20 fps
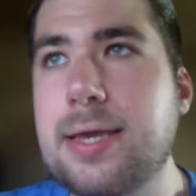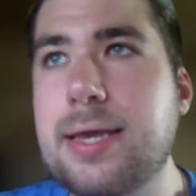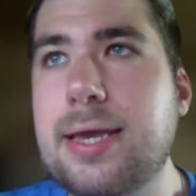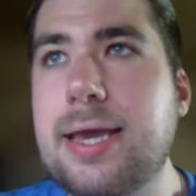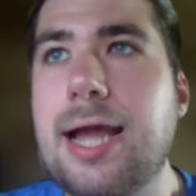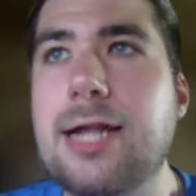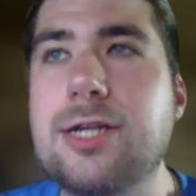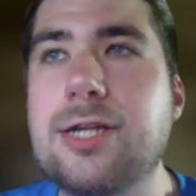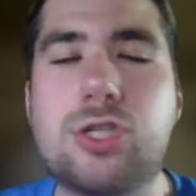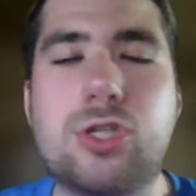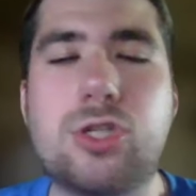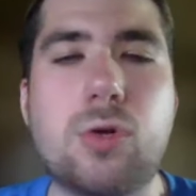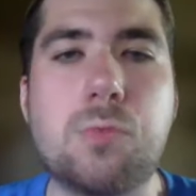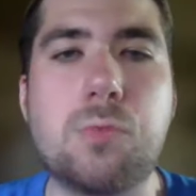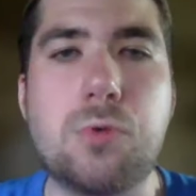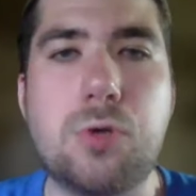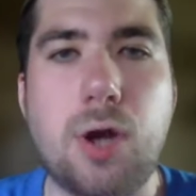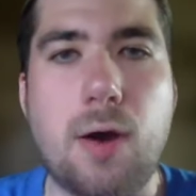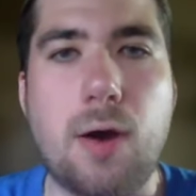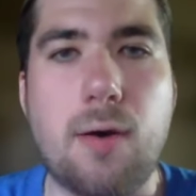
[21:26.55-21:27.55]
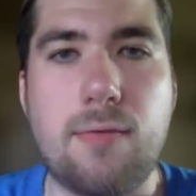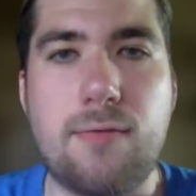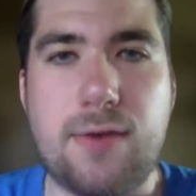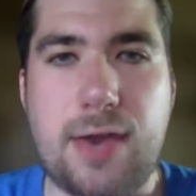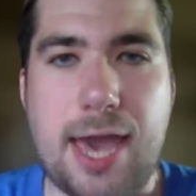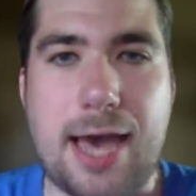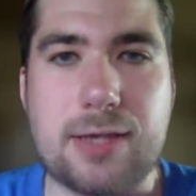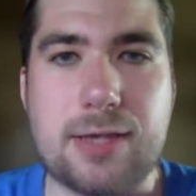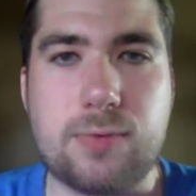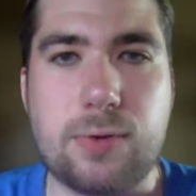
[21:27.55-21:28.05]
Just don't know if he
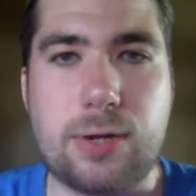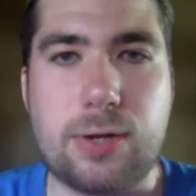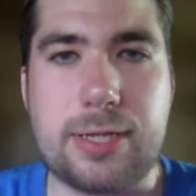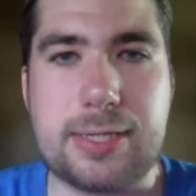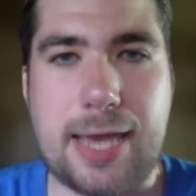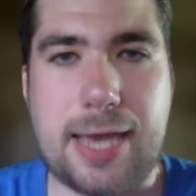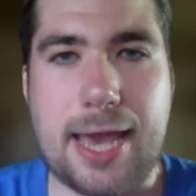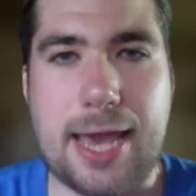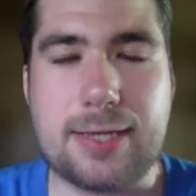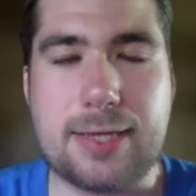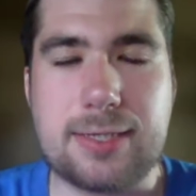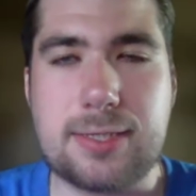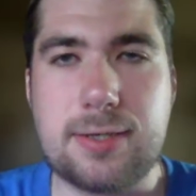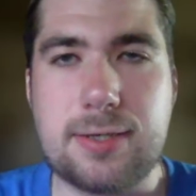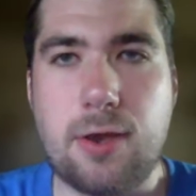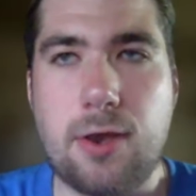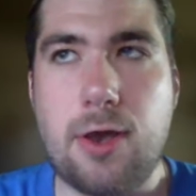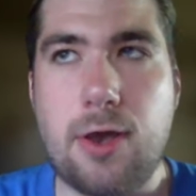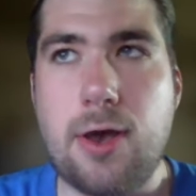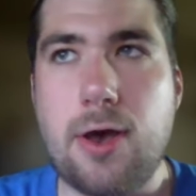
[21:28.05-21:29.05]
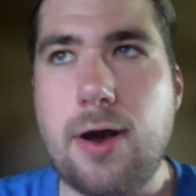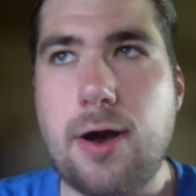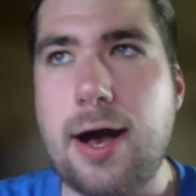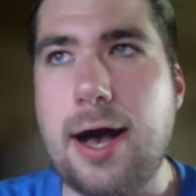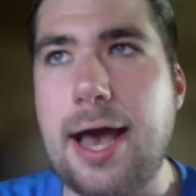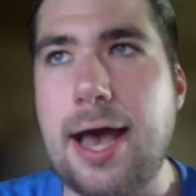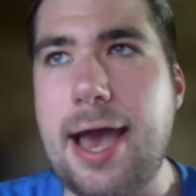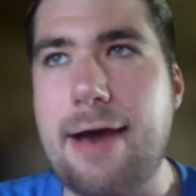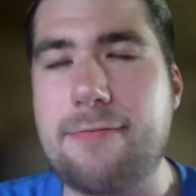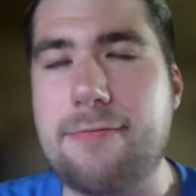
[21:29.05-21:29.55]
has what it takes
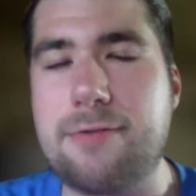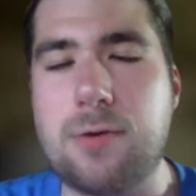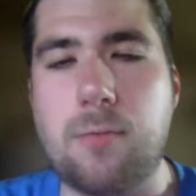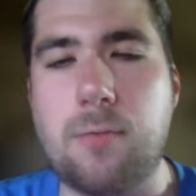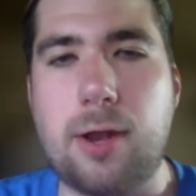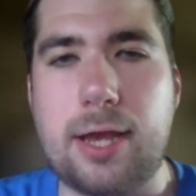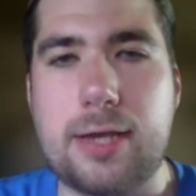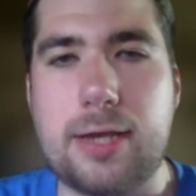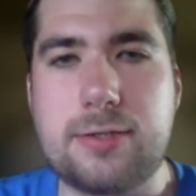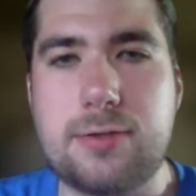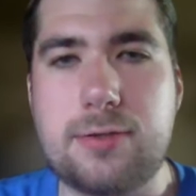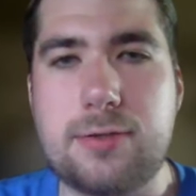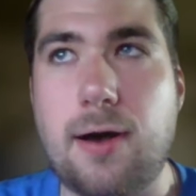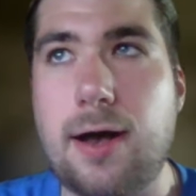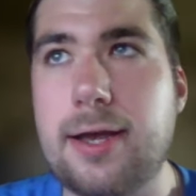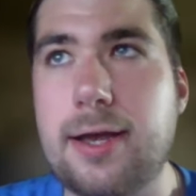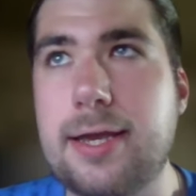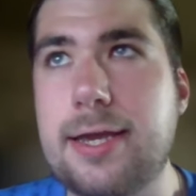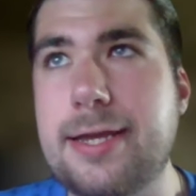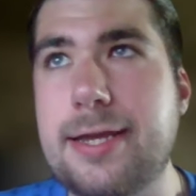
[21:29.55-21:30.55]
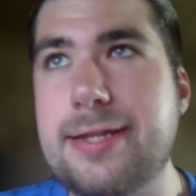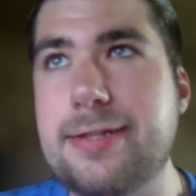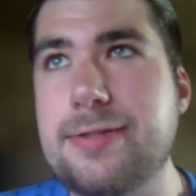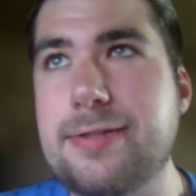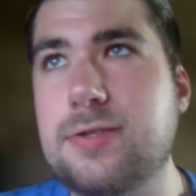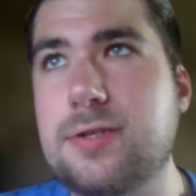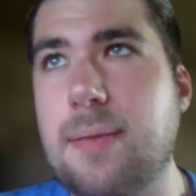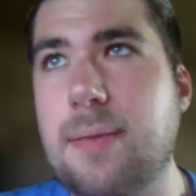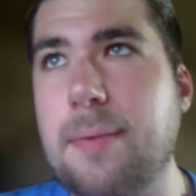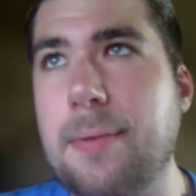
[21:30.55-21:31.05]
after what I saw in
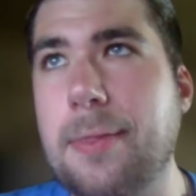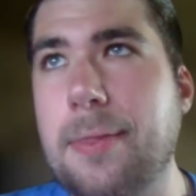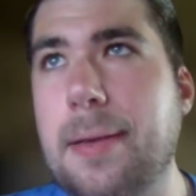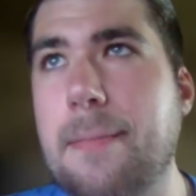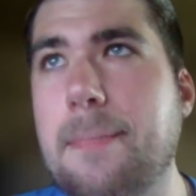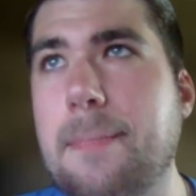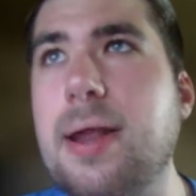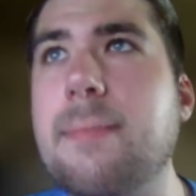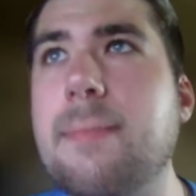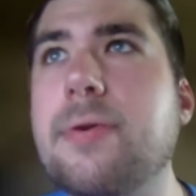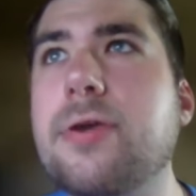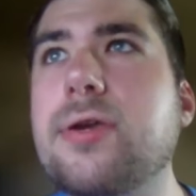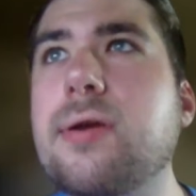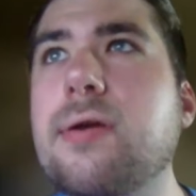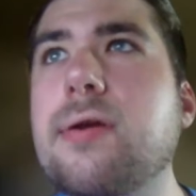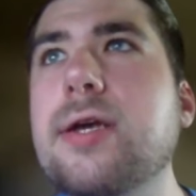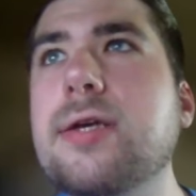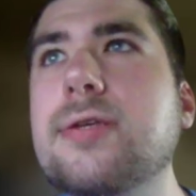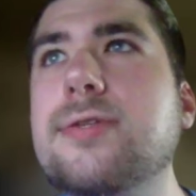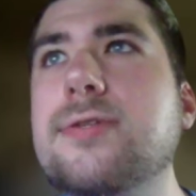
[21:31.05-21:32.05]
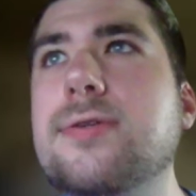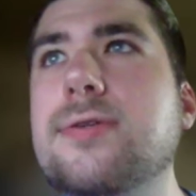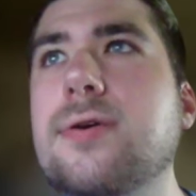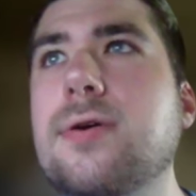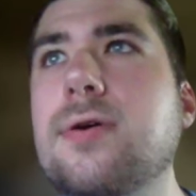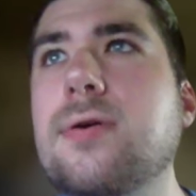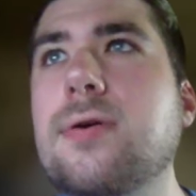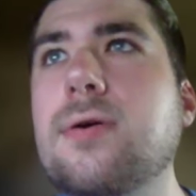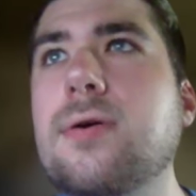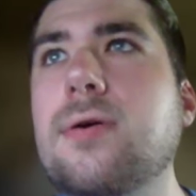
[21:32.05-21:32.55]
Summer League. But I'm curious,
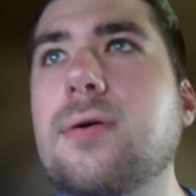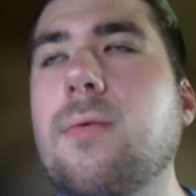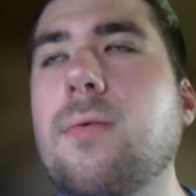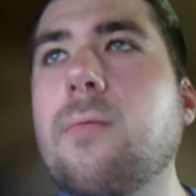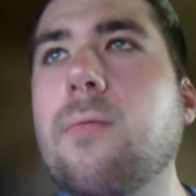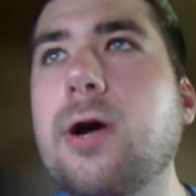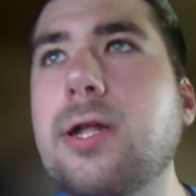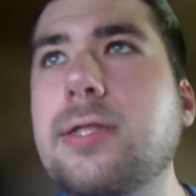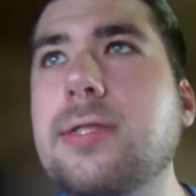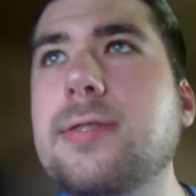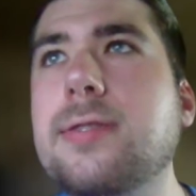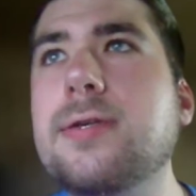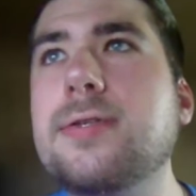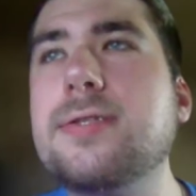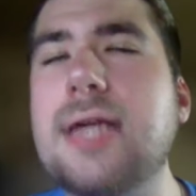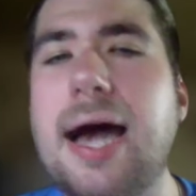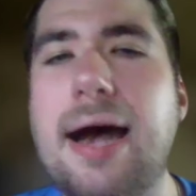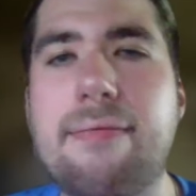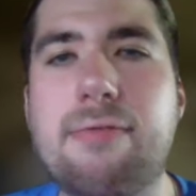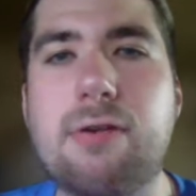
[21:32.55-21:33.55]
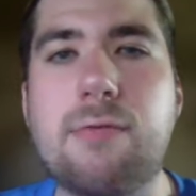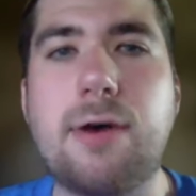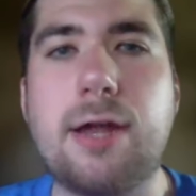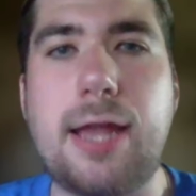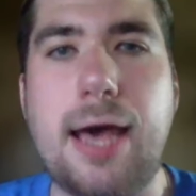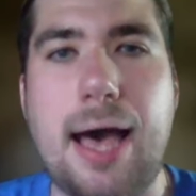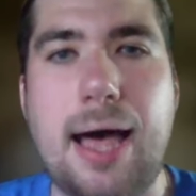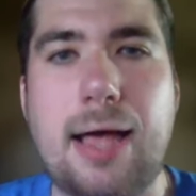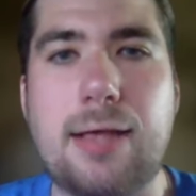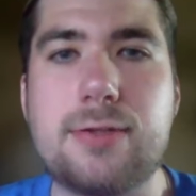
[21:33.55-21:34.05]
what does everyone
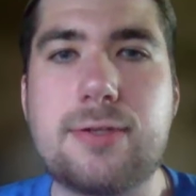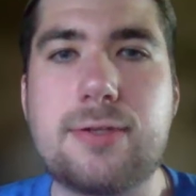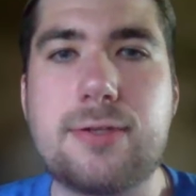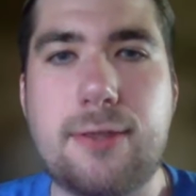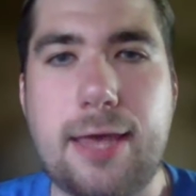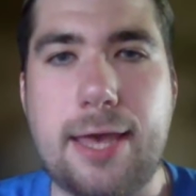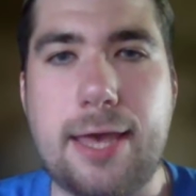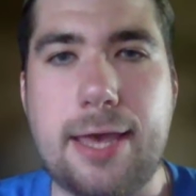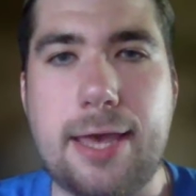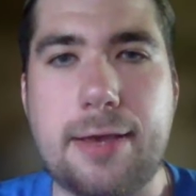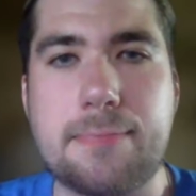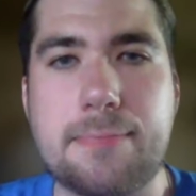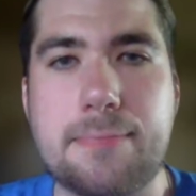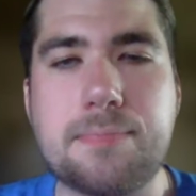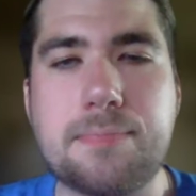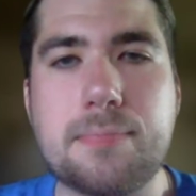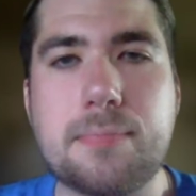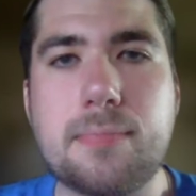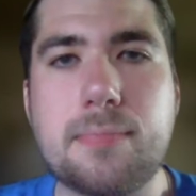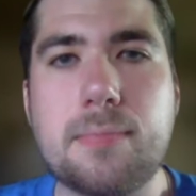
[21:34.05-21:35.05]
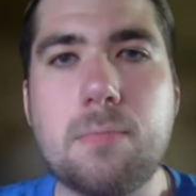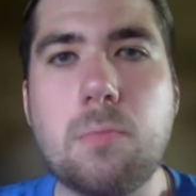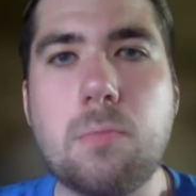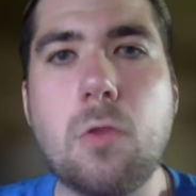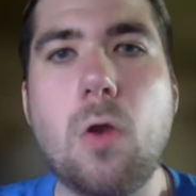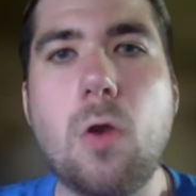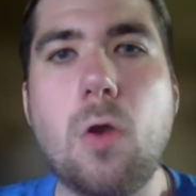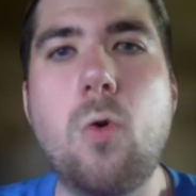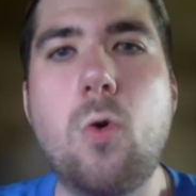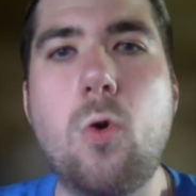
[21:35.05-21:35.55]
else think?
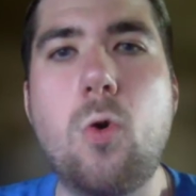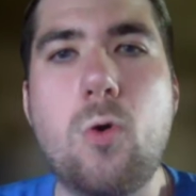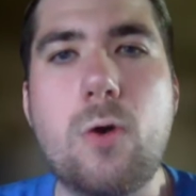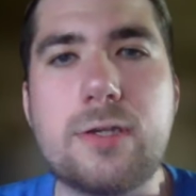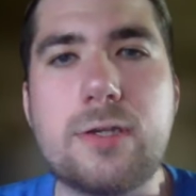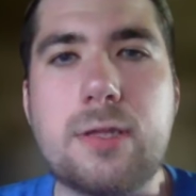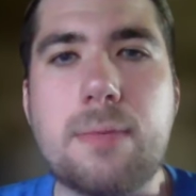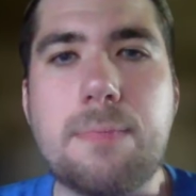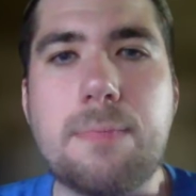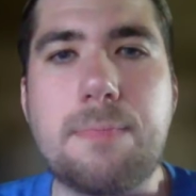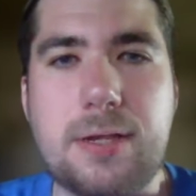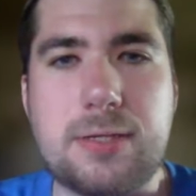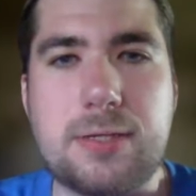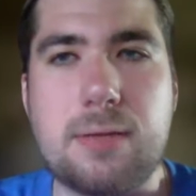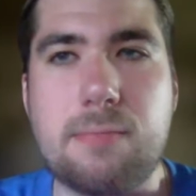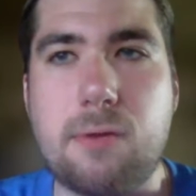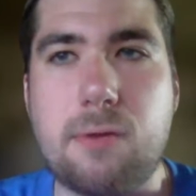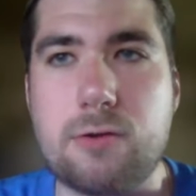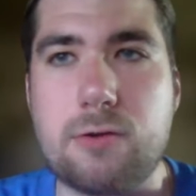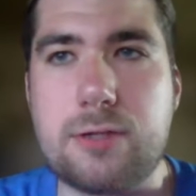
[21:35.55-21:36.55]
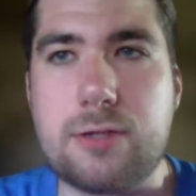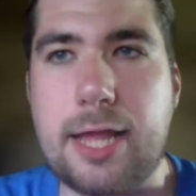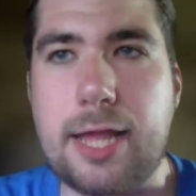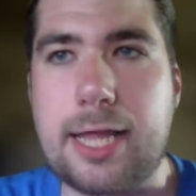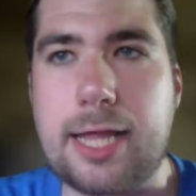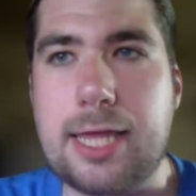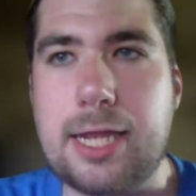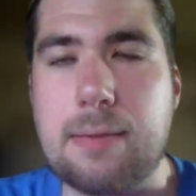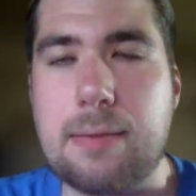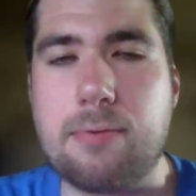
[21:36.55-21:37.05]
Who is the Piston most
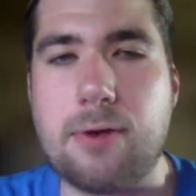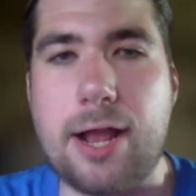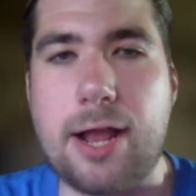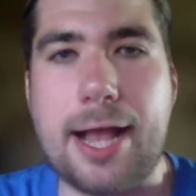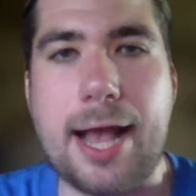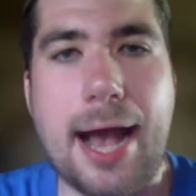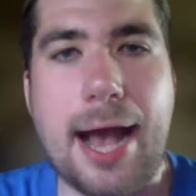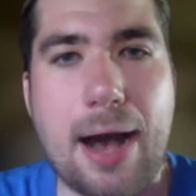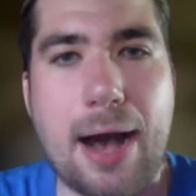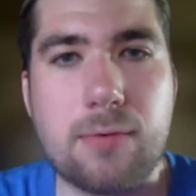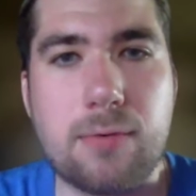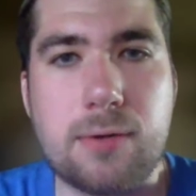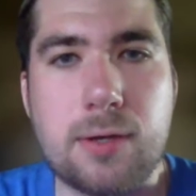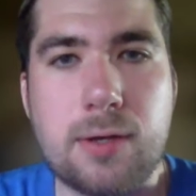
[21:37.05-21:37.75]
likely to break out?